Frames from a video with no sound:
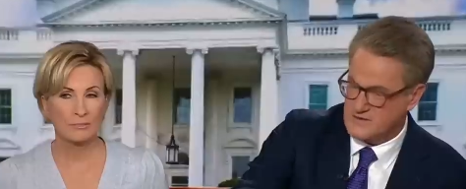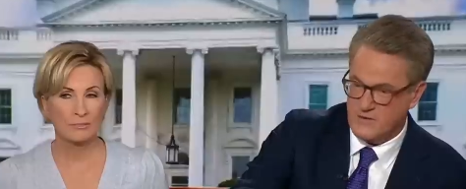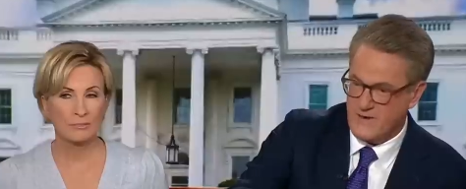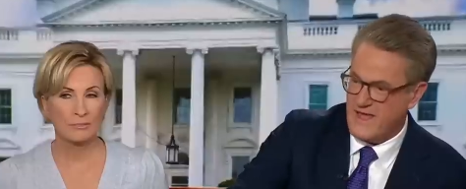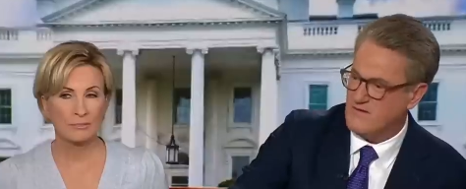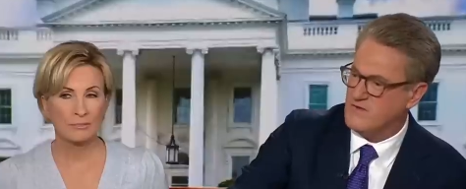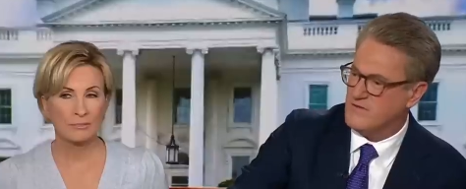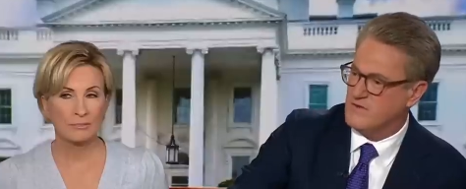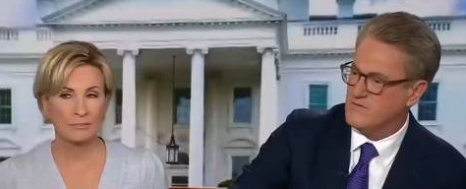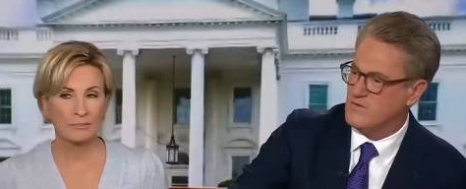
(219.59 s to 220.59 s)
Speaker 1: They'll say, we have
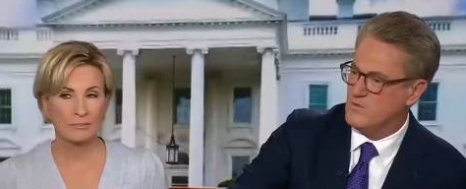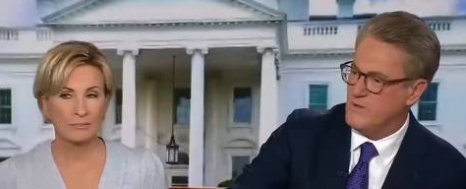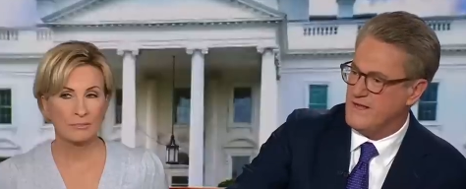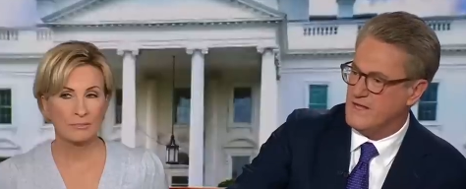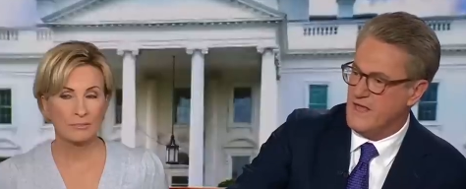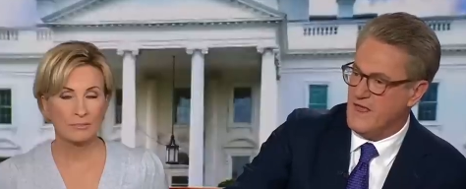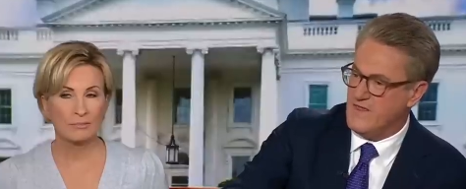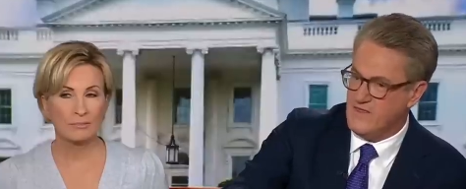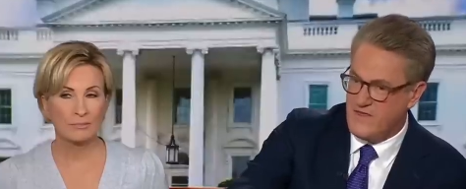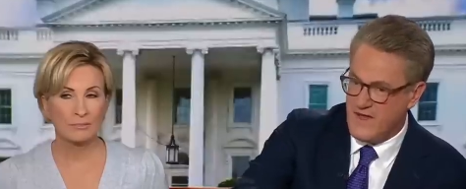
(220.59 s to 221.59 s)
nothing for a week.
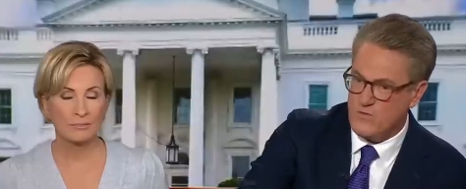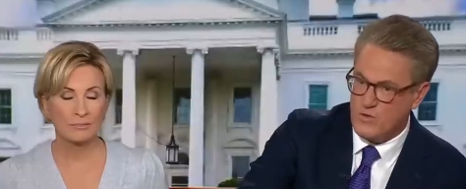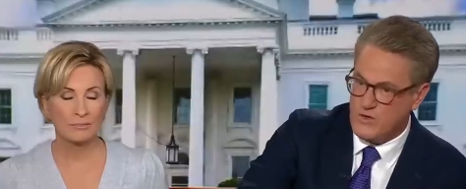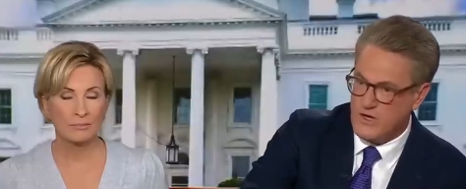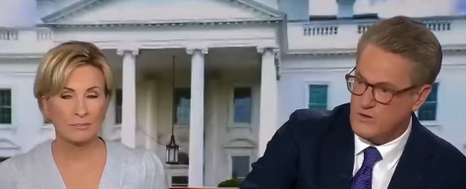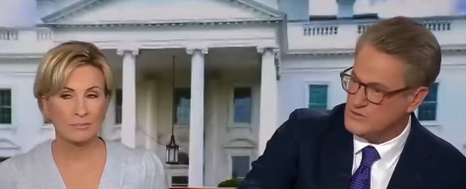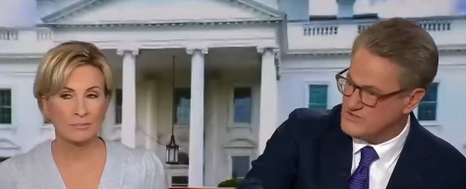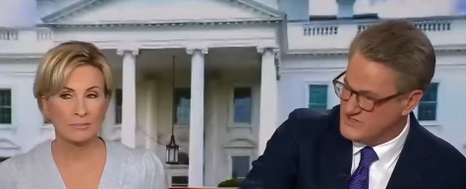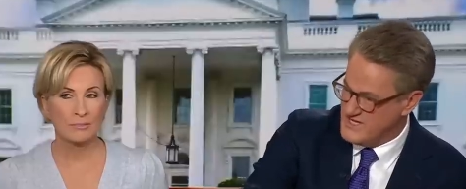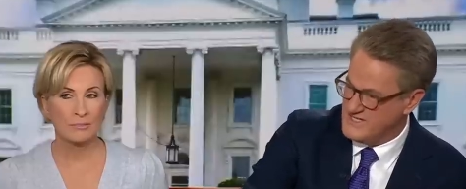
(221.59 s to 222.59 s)
They will go
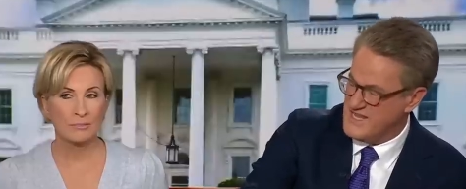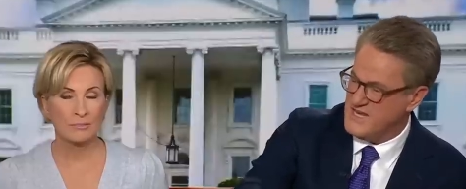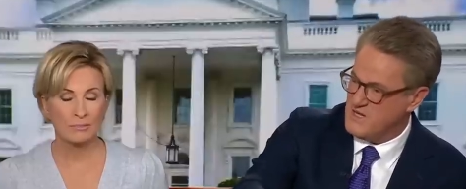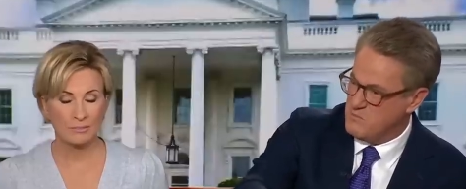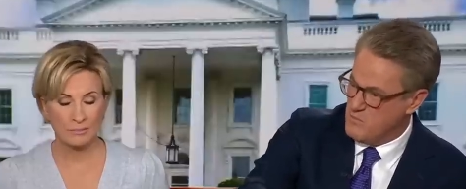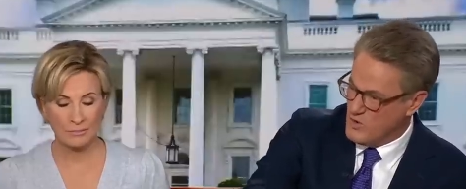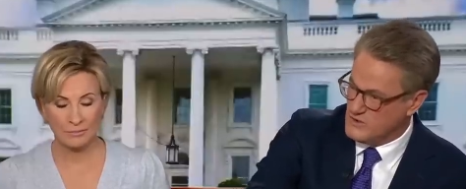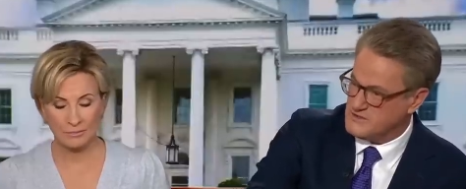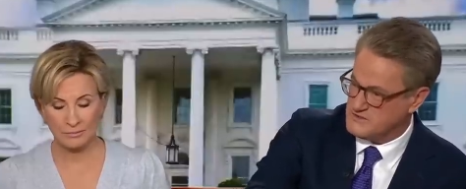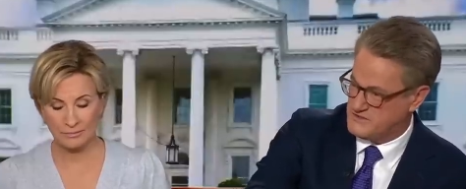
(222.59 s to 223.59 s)
sit in an
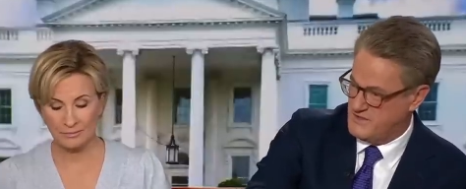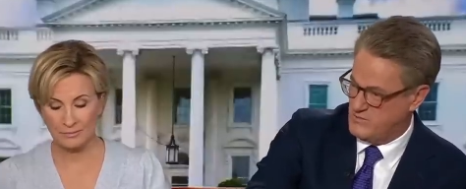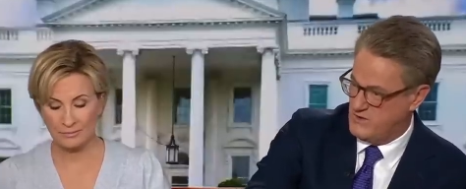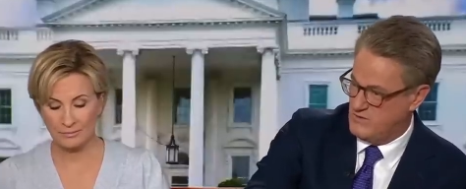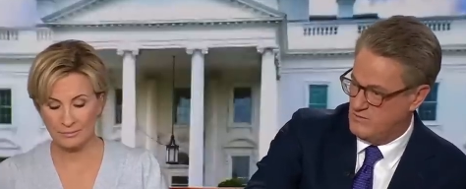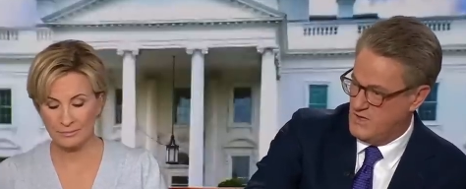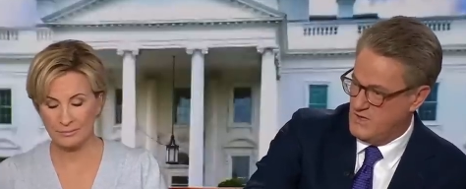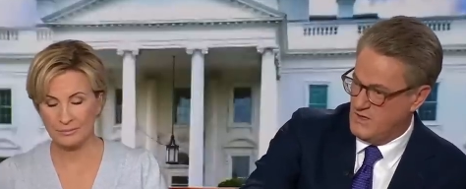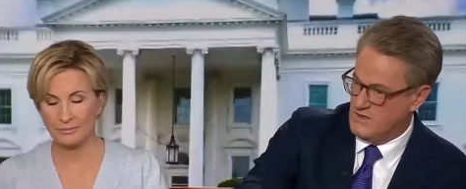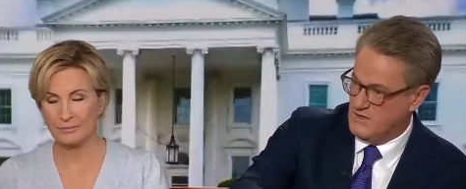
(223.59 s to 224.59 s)
emergency room,
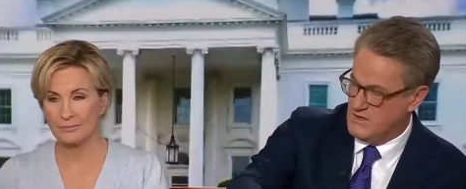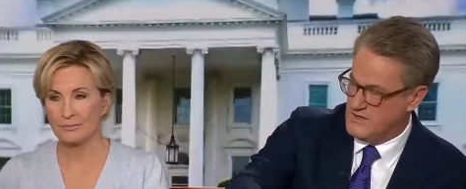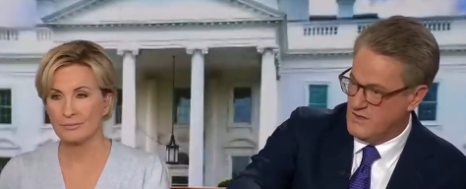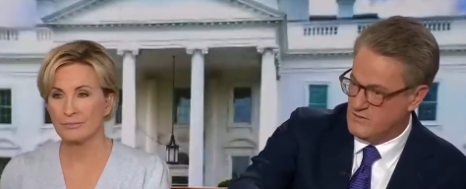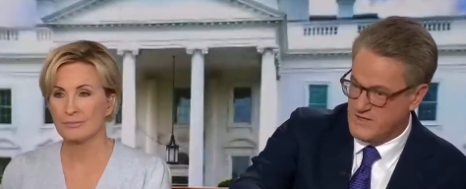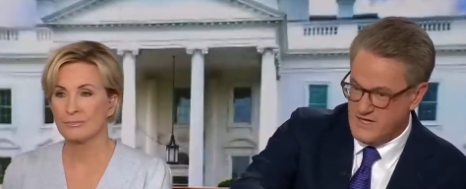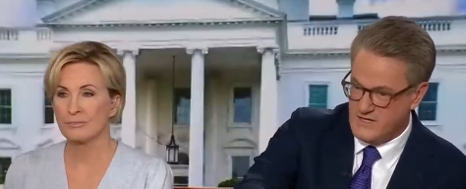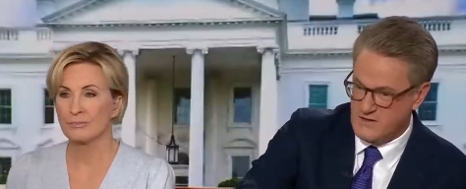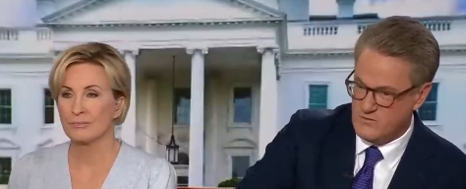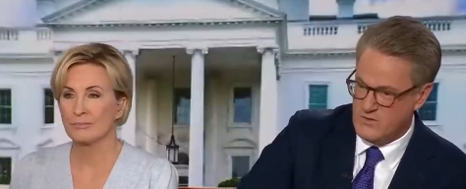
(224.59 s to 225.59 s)
you know,
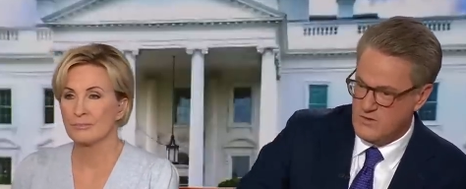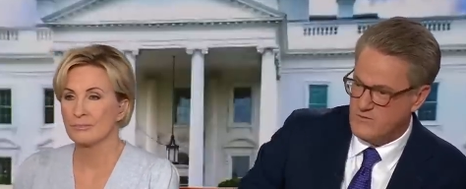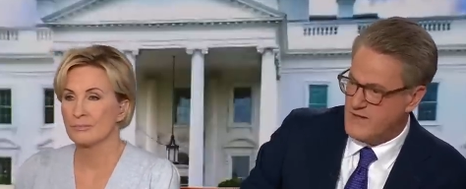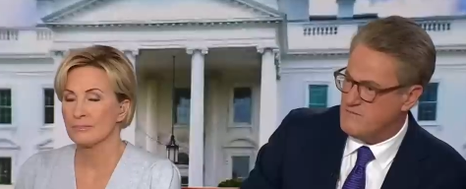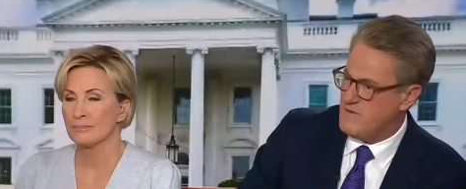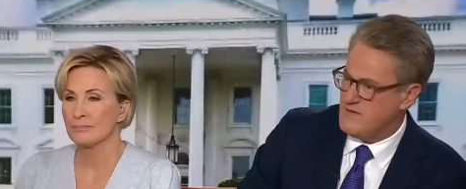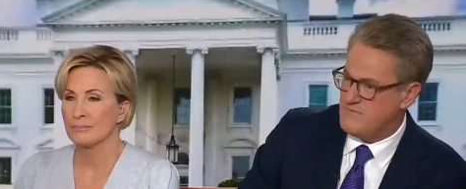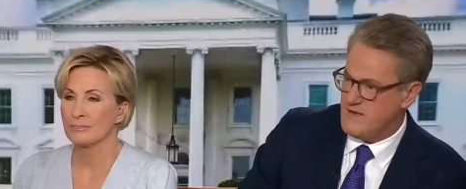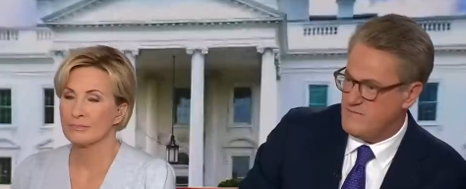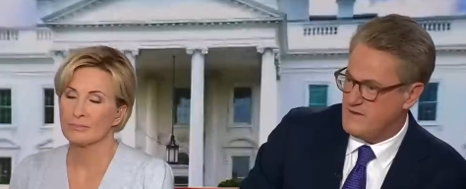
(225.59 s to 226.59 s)
get in a room and,
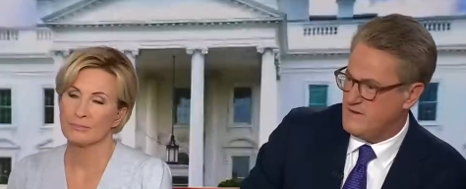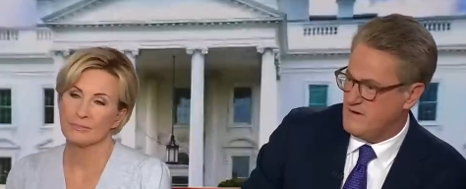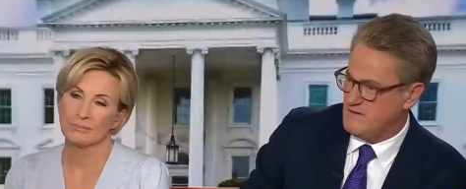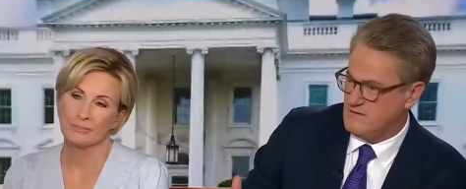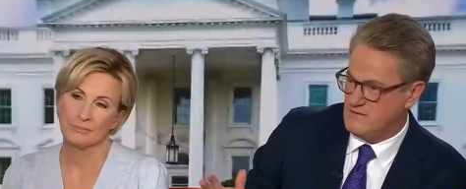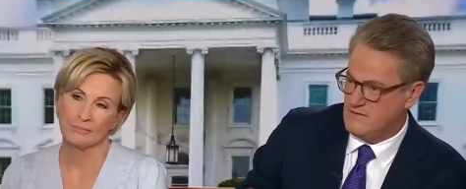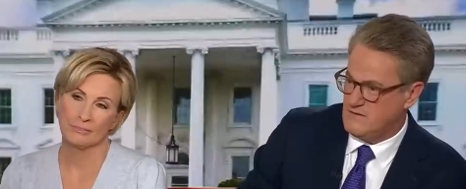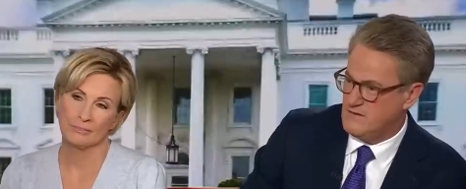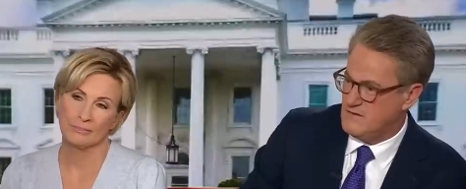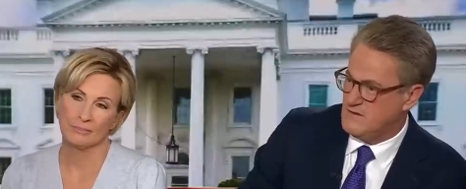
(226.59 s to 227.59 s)
and may be there
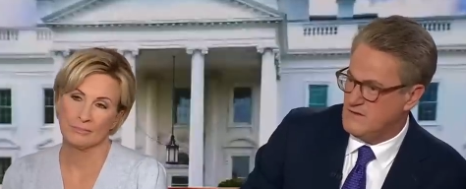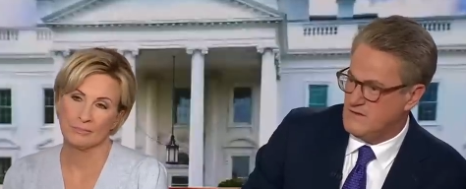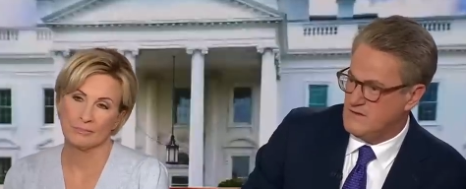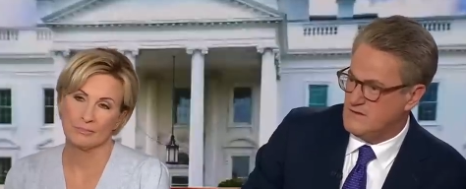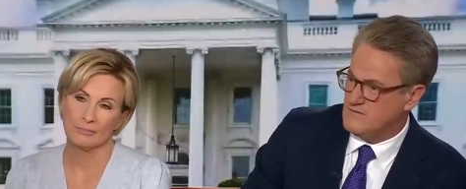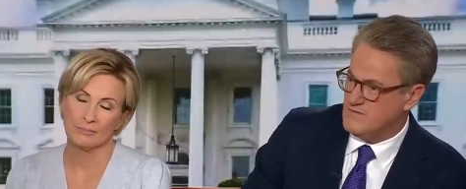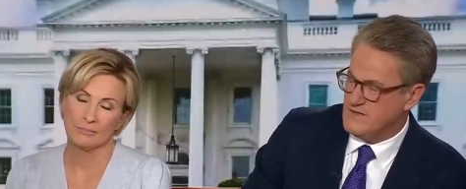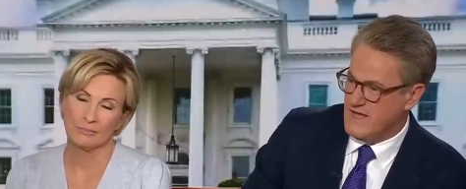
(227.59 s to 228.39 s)
for